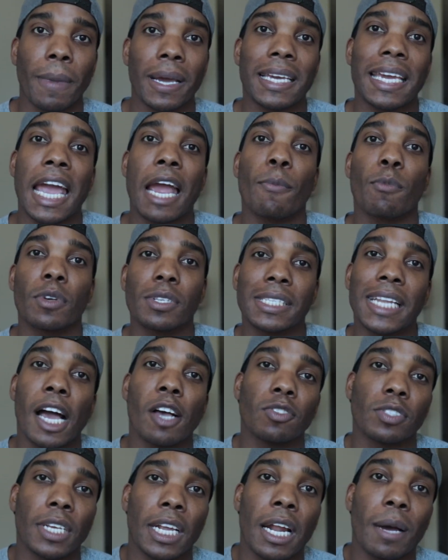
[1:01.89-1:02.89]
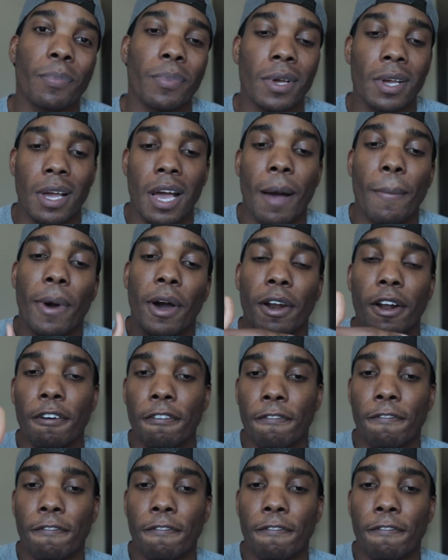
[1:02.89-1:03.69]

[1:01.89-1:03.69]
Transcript: My camera is now set up about a